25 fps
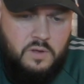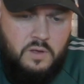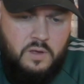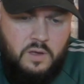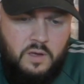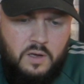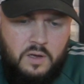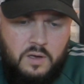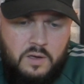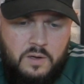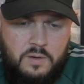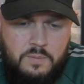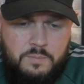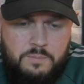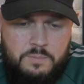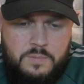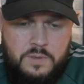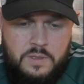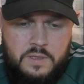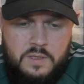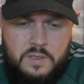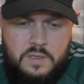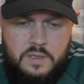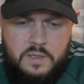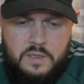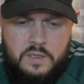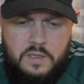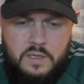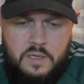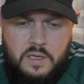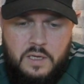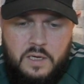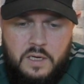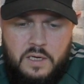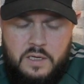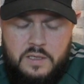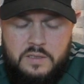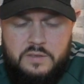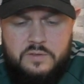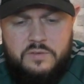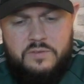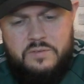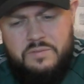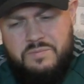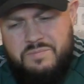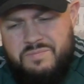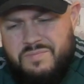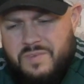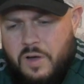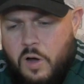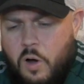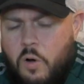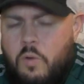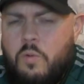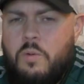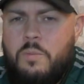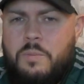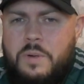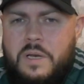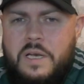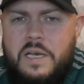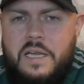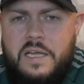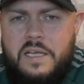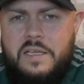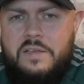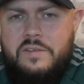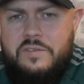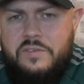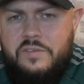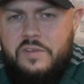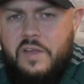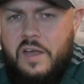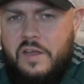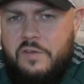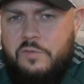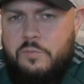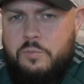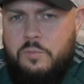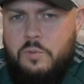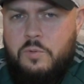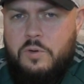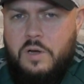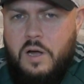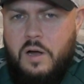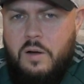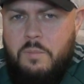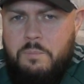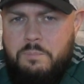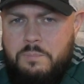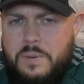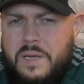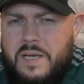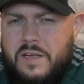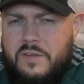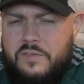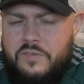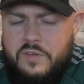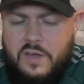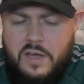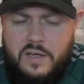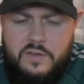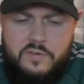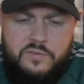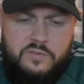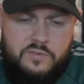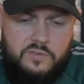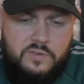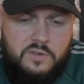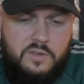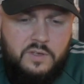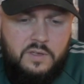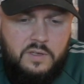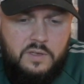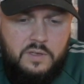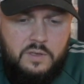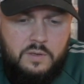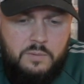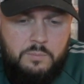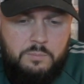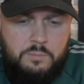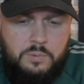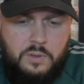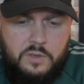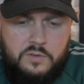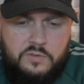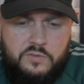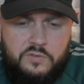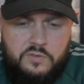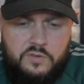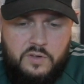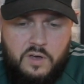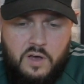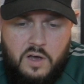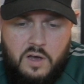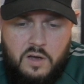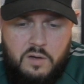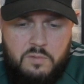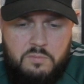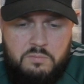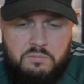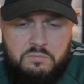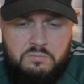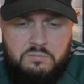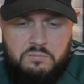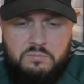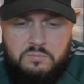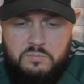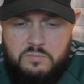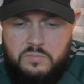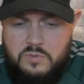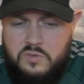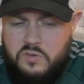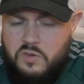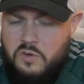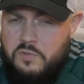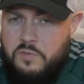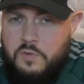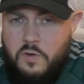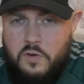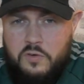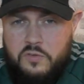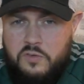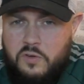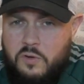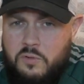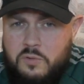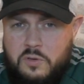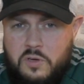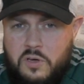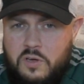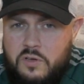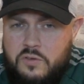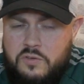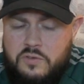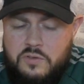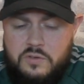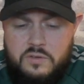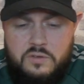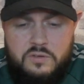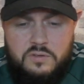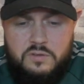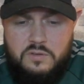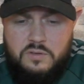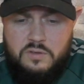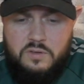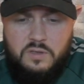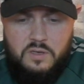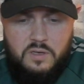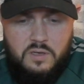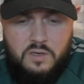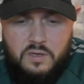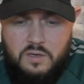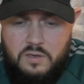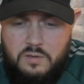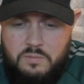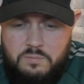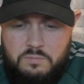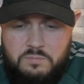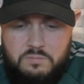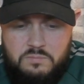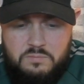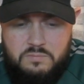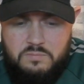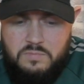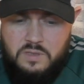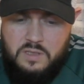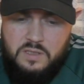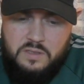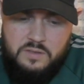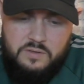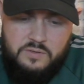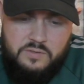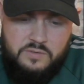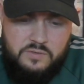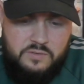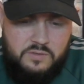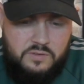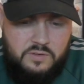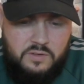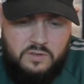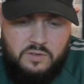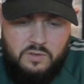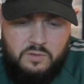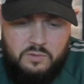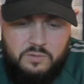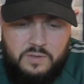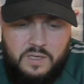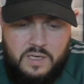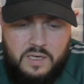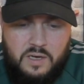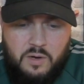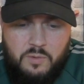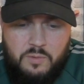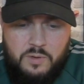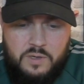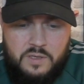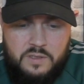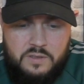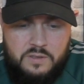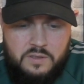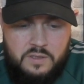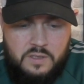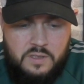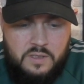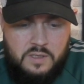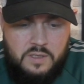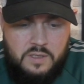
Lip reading: And ultimately, tests will come, bigger tests. But so far, so good. And, you know, they're going